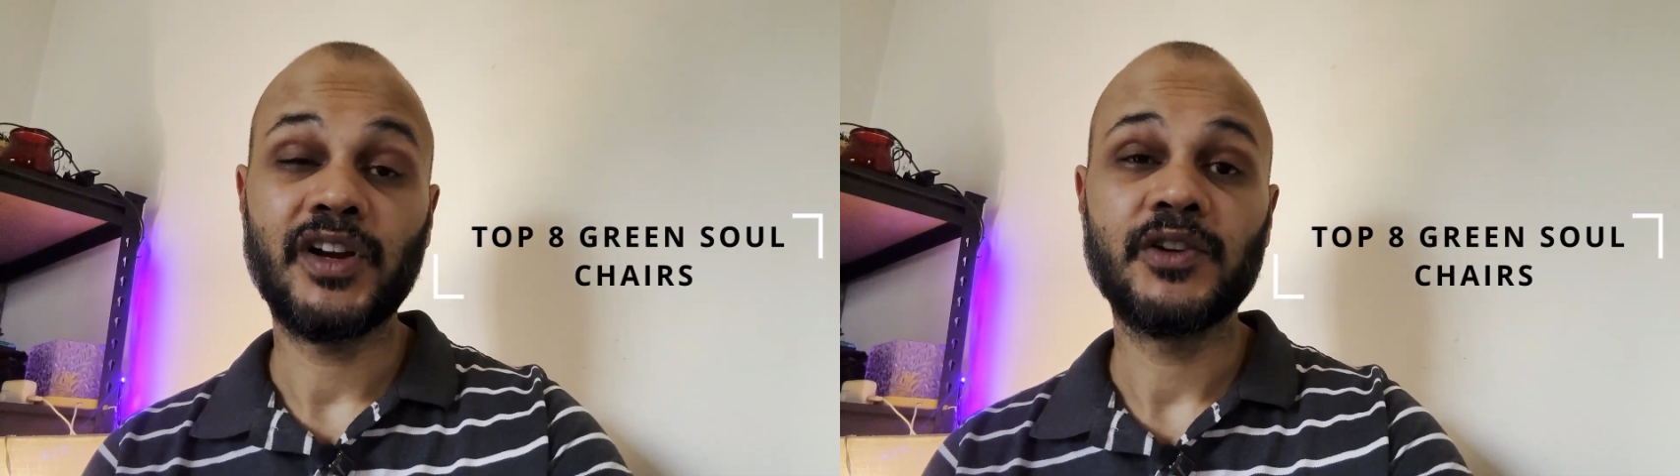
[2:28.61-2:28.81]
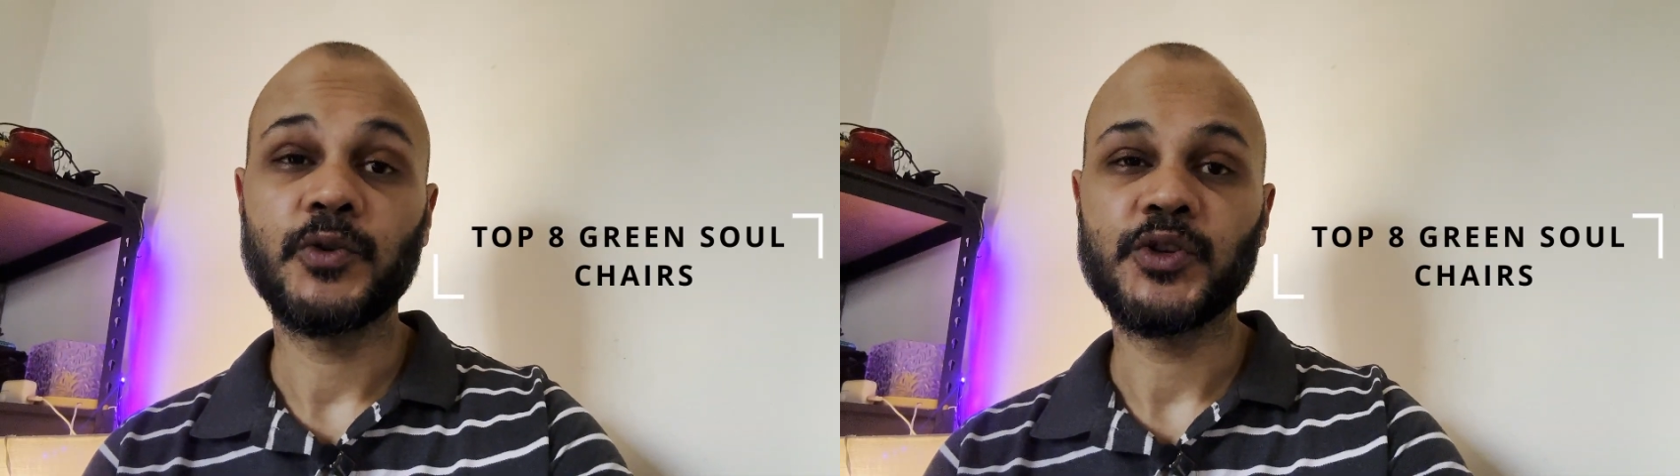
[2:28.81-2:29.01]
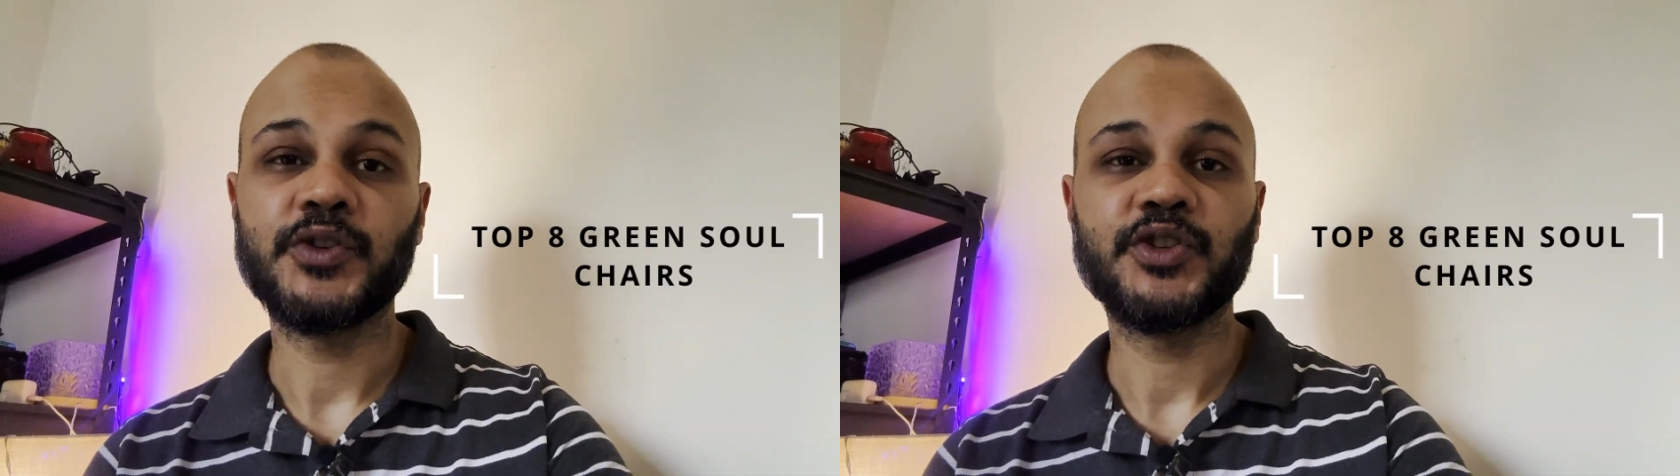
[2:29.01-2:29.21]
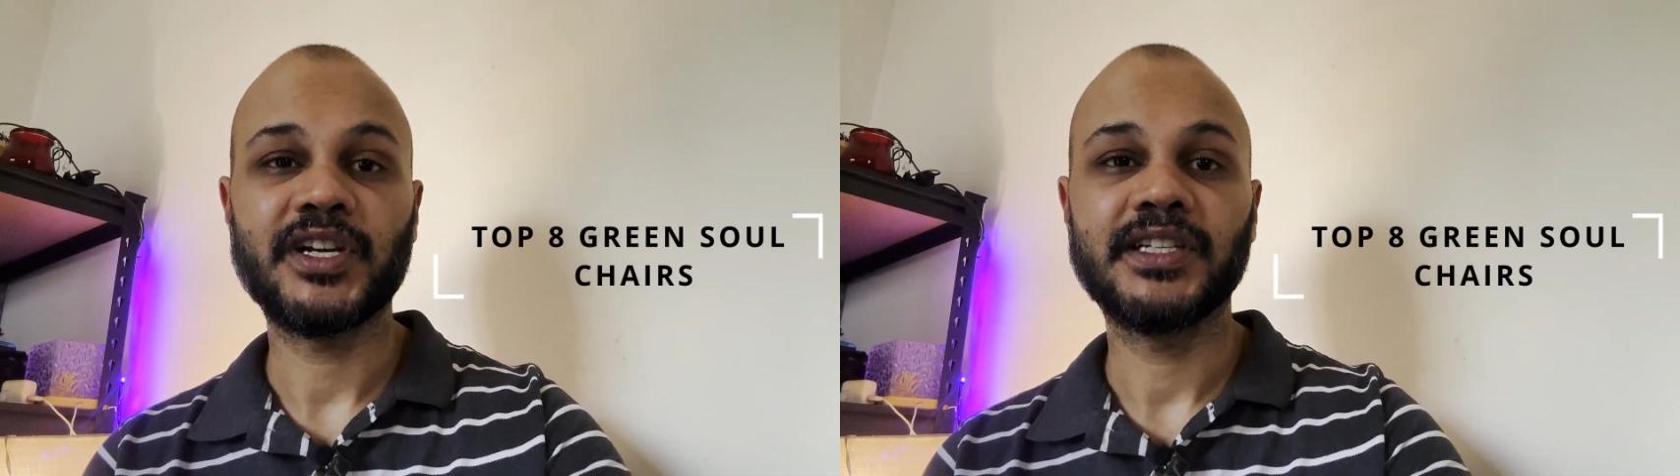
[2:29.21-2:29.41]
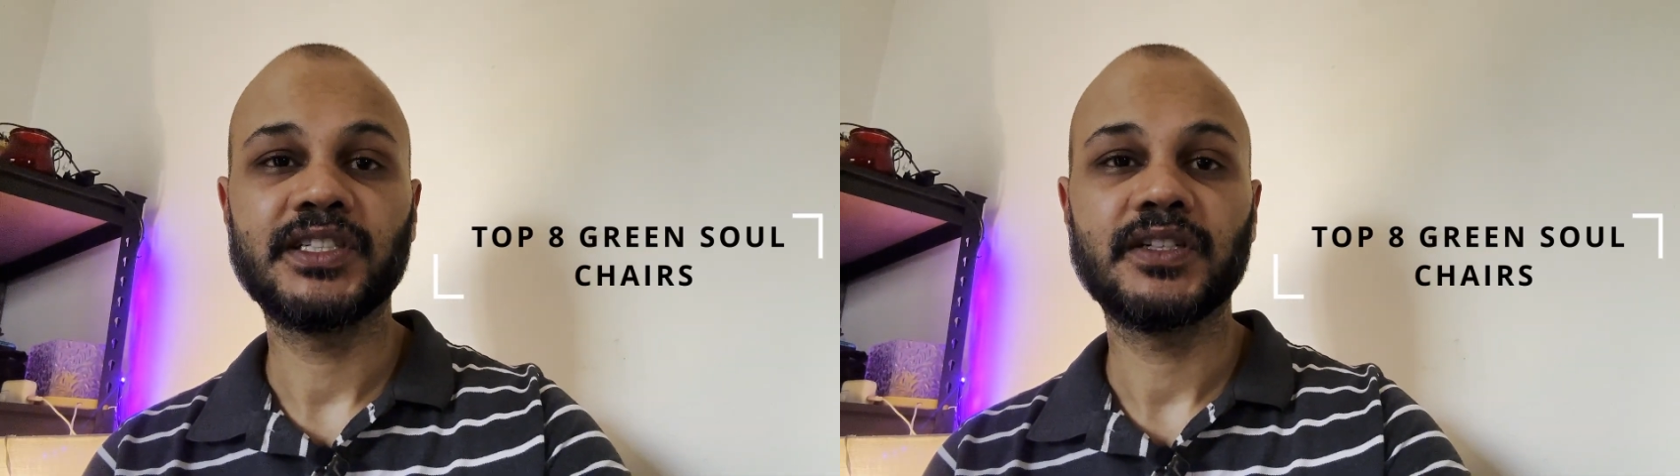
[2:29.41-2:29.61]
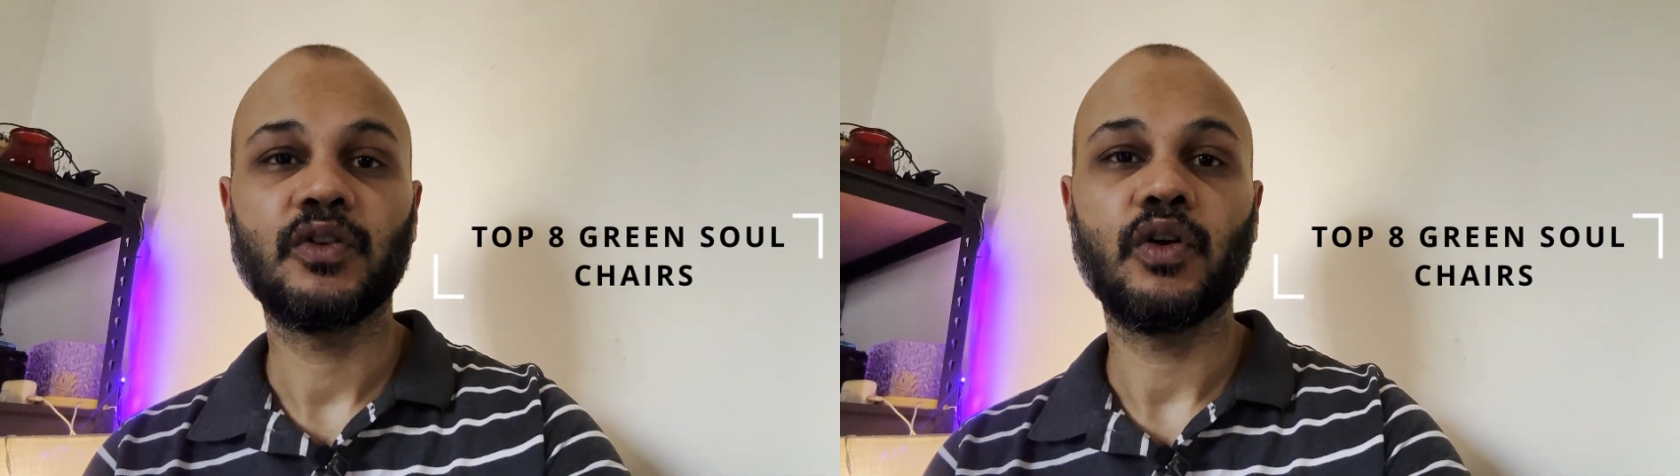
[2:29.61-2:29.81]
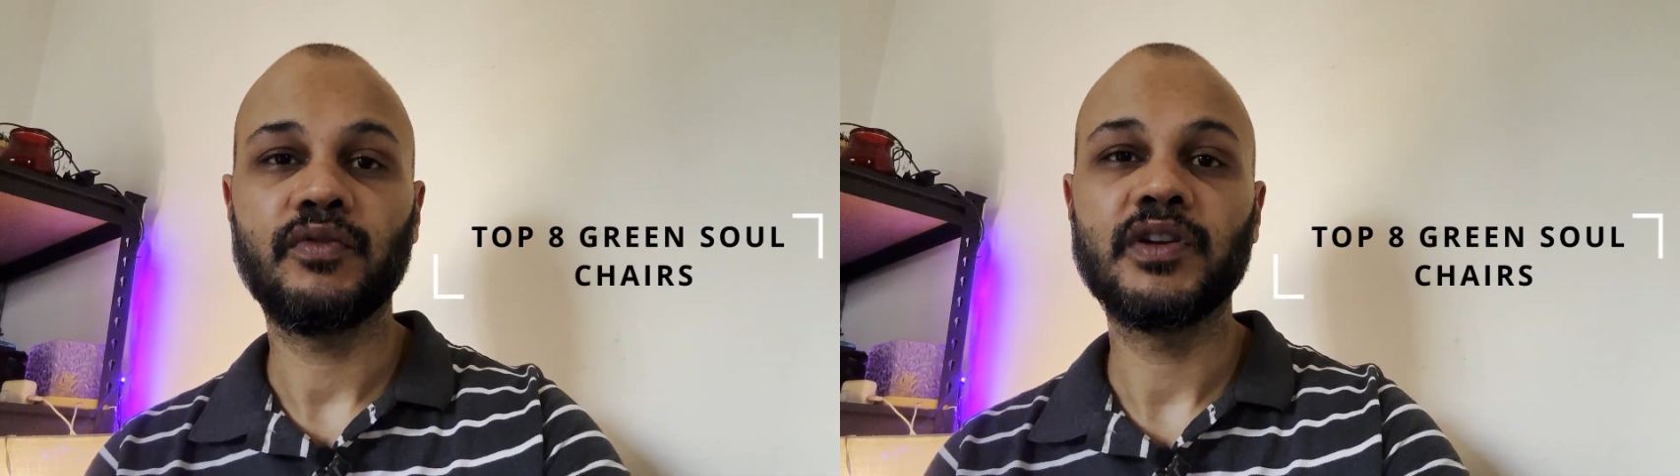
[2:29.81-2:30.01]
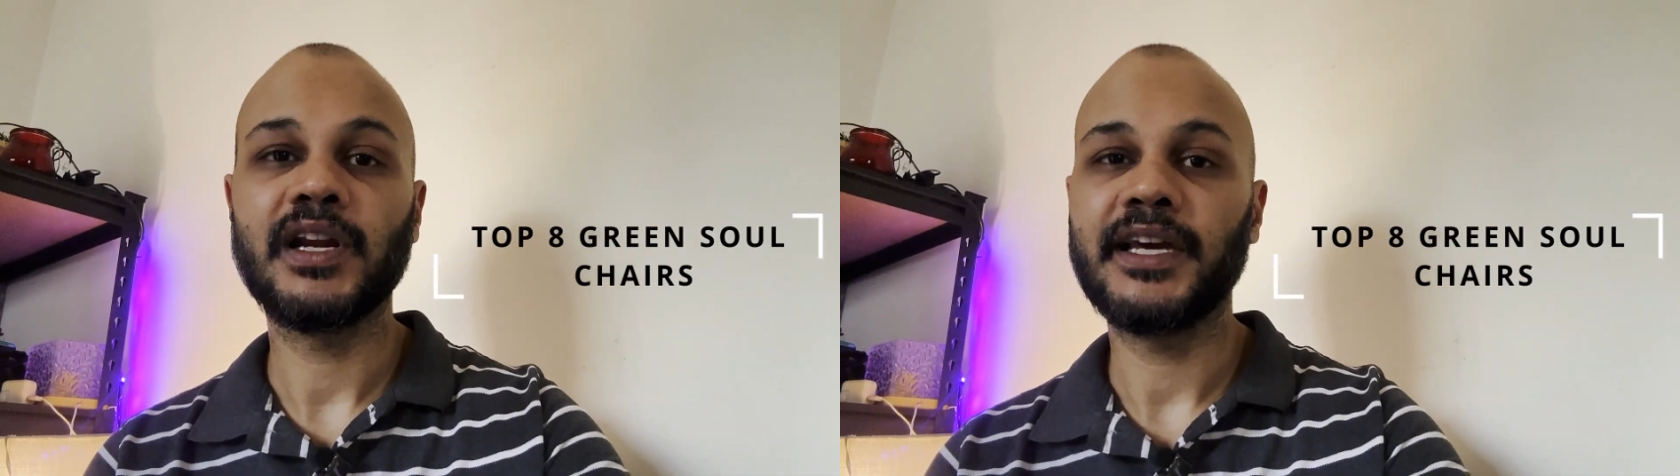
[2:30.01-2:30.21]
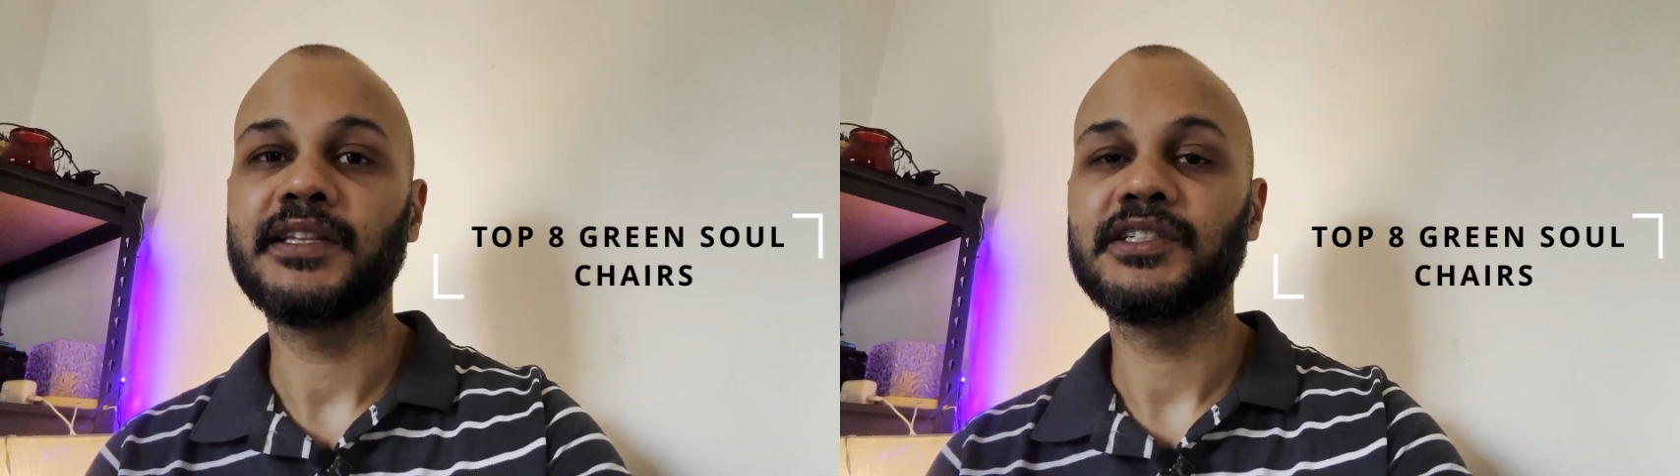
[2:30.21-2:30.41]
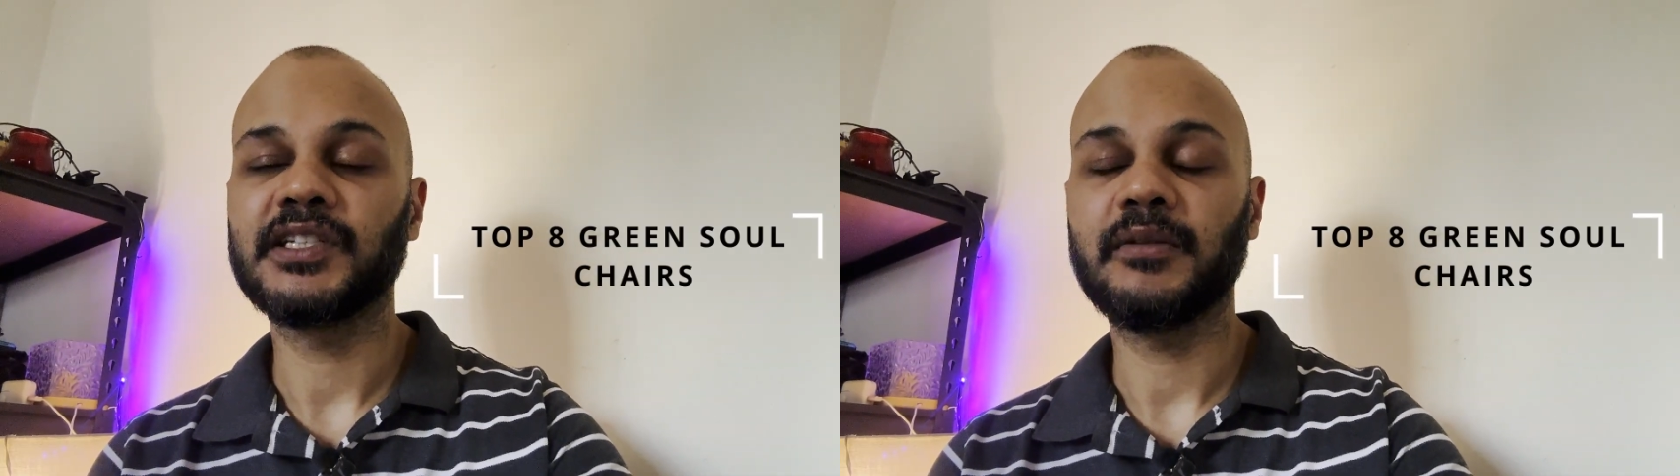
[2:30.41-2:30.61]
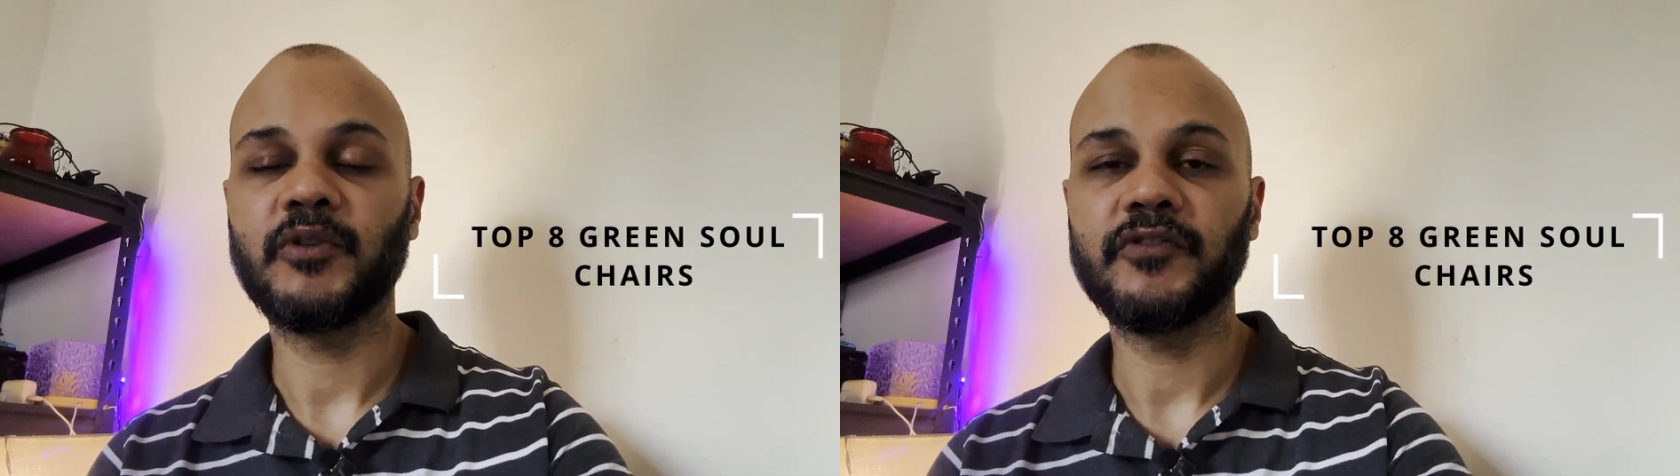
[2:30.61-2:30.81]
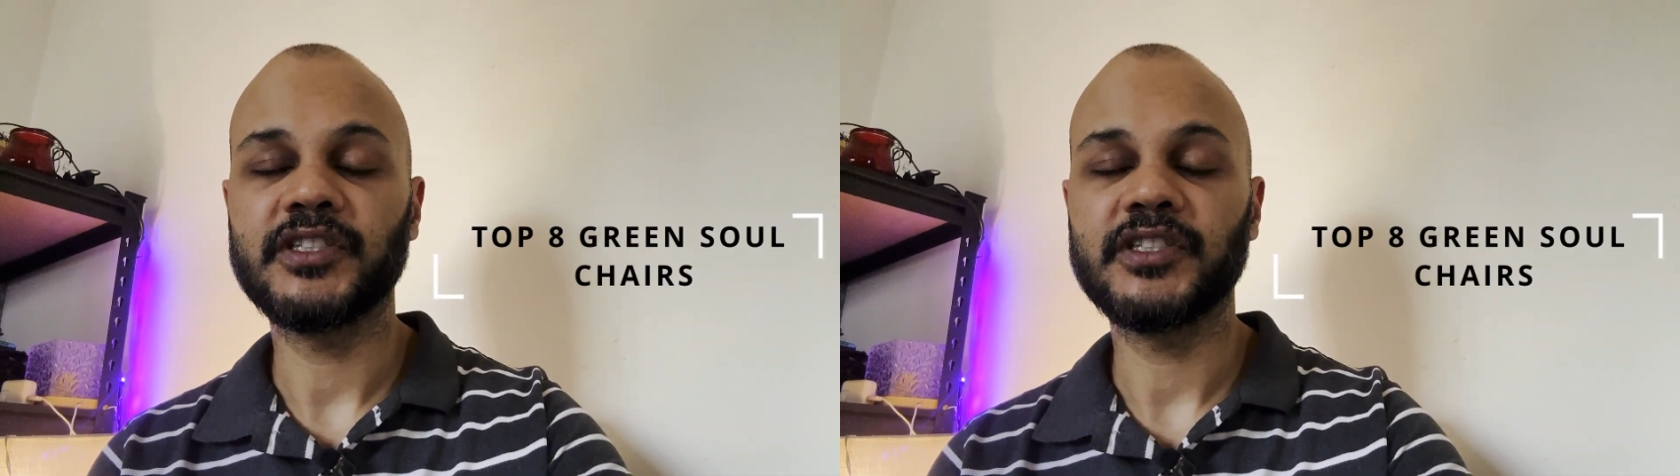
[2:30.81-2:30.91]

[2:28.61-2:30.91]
well-cushioned chairs often like this type of